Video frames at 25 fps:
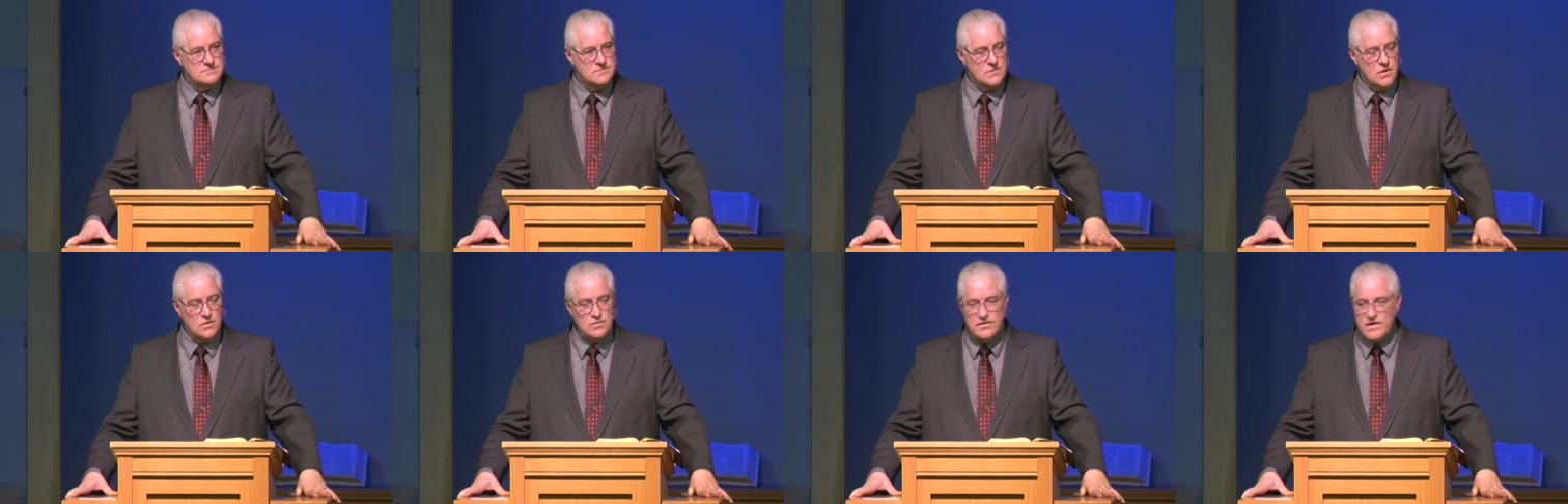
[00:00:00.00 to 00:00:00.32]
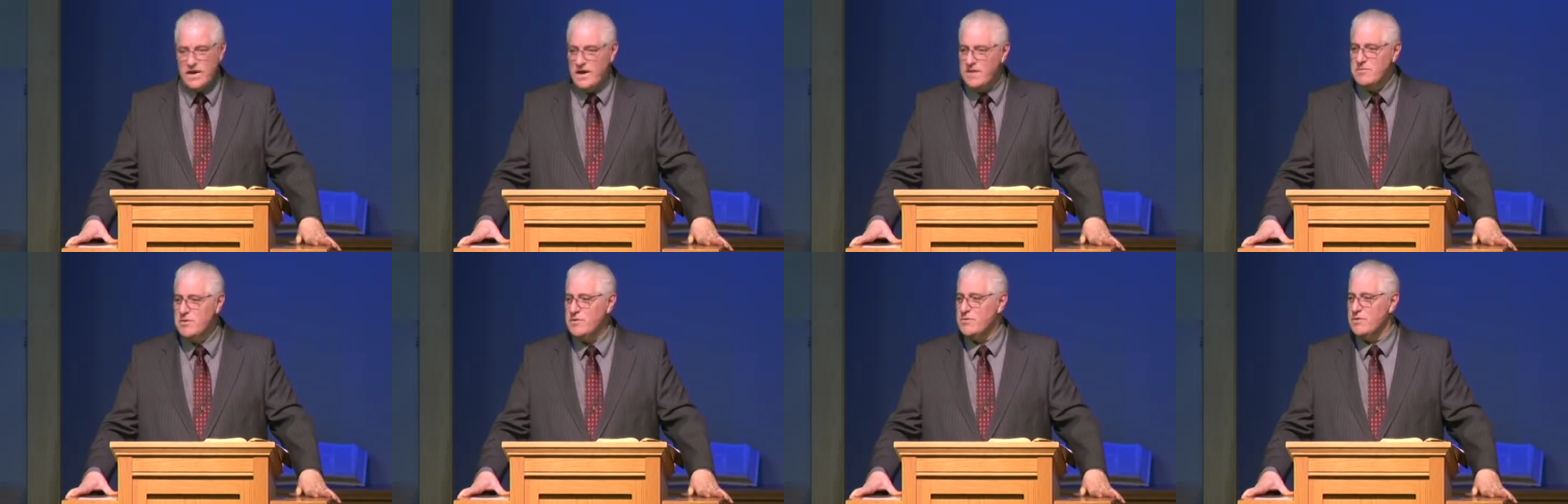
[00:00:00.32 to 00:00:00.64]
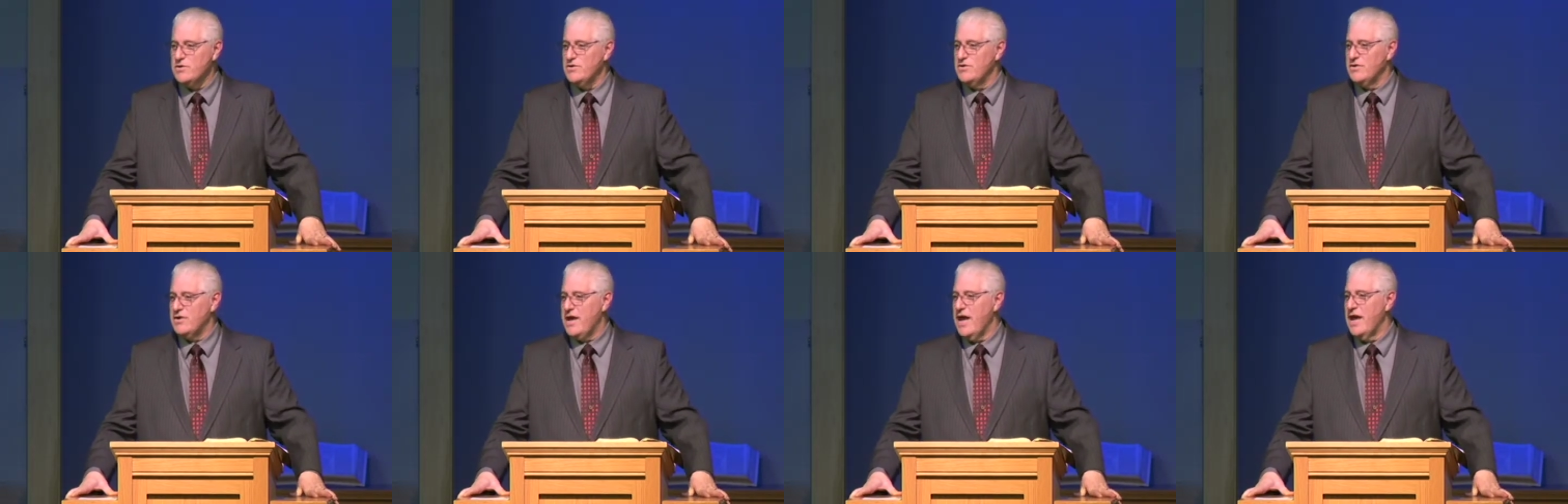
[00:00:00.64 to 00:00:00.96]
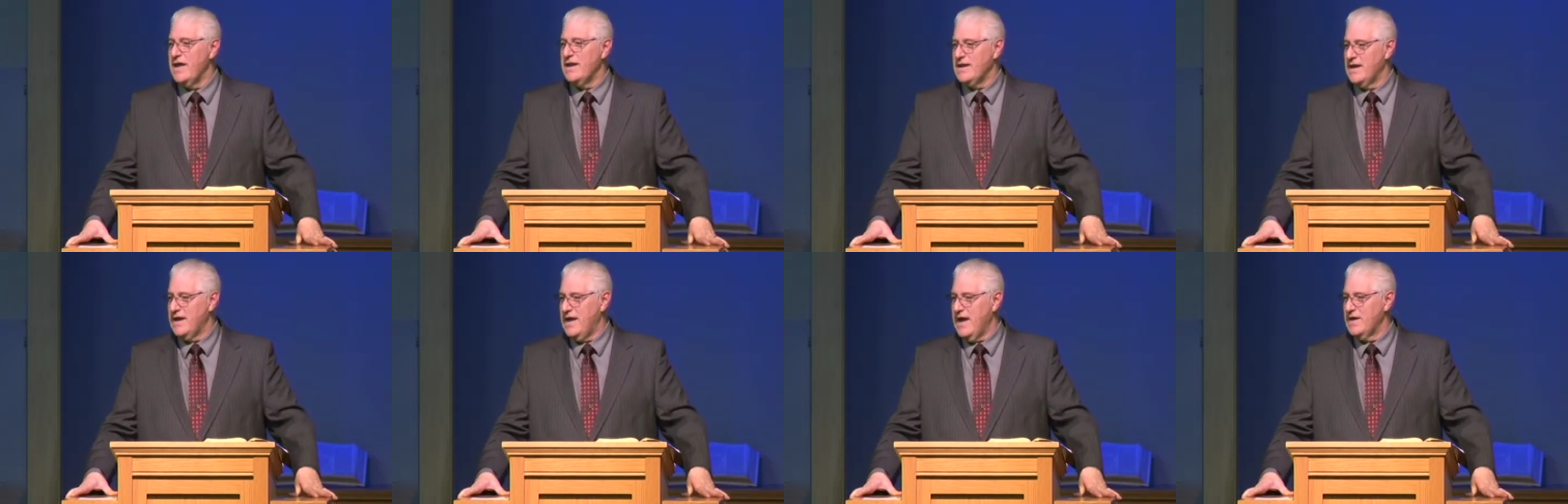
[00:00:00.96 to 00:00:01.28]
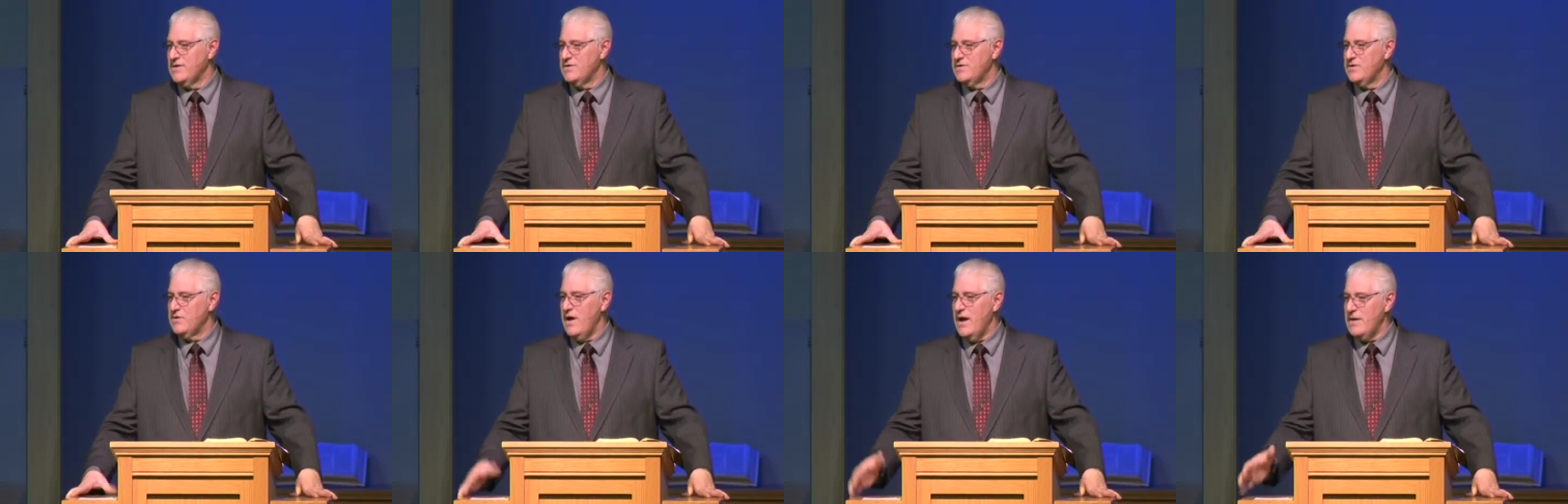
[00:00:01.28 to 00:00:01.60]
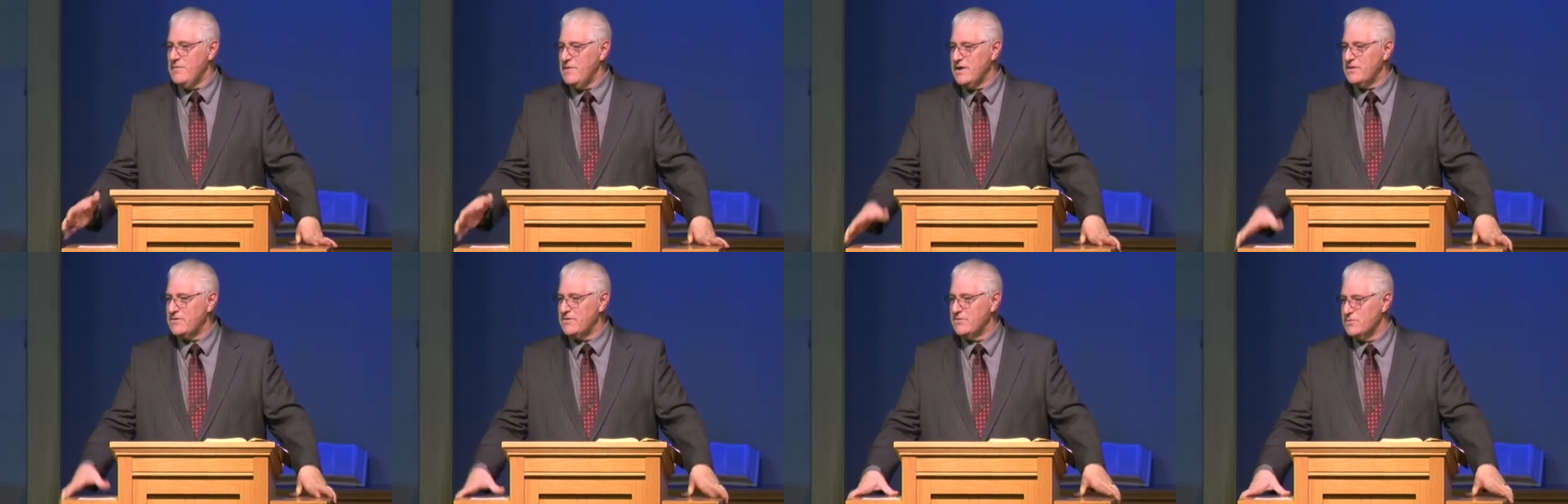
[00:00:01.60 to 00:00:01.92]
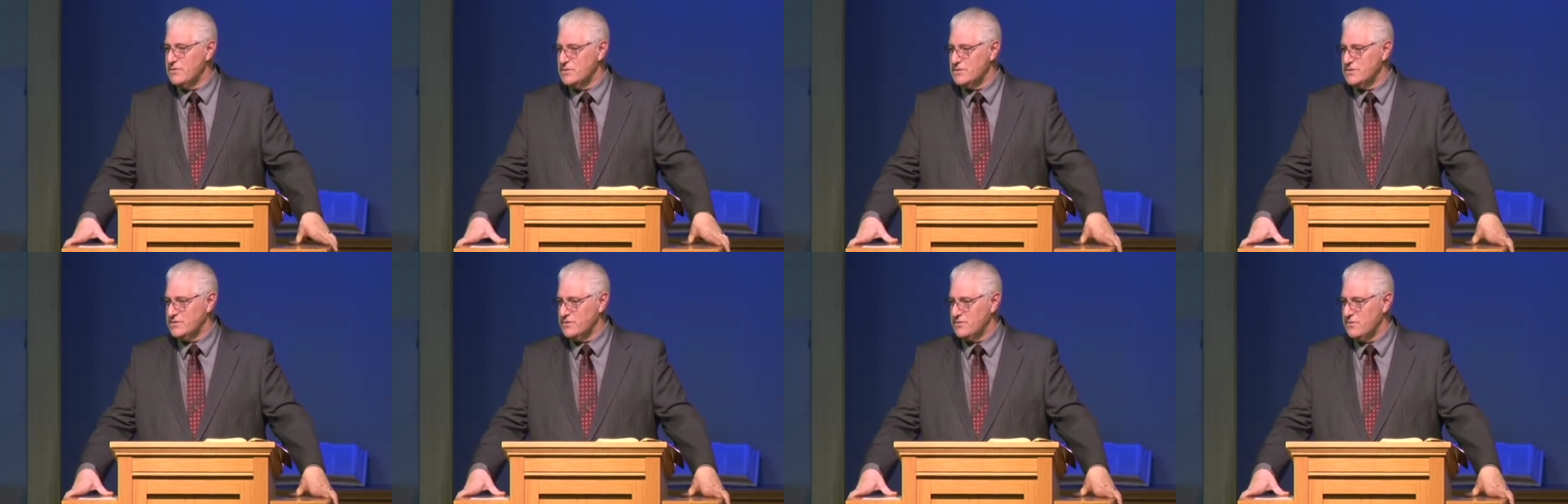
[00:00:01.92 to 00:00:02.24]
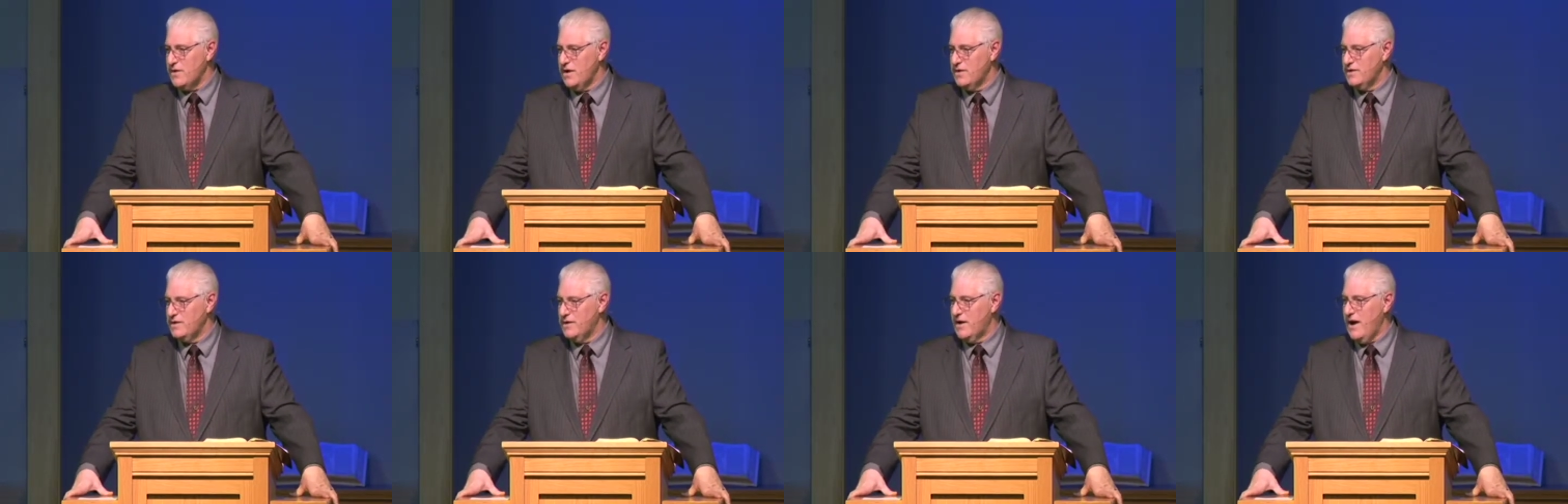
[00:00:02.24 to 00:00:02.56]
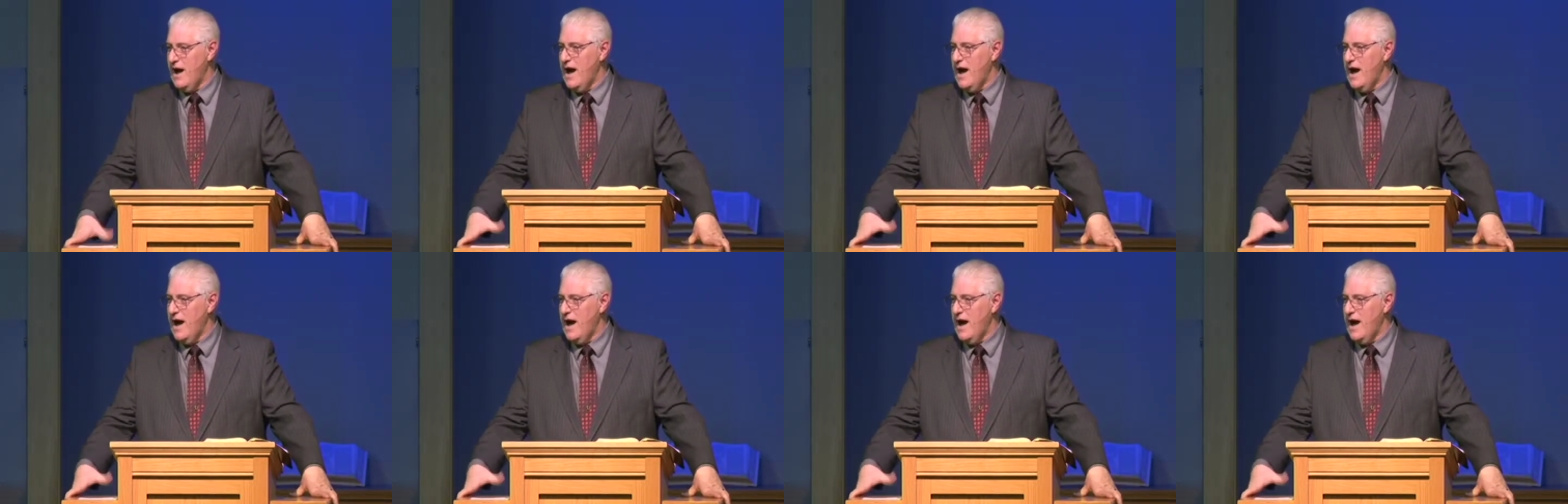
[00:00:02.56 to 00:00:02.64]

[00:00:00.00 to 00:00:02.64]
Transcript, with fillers: Don't tell me what you can and can't do. I make the rules around here.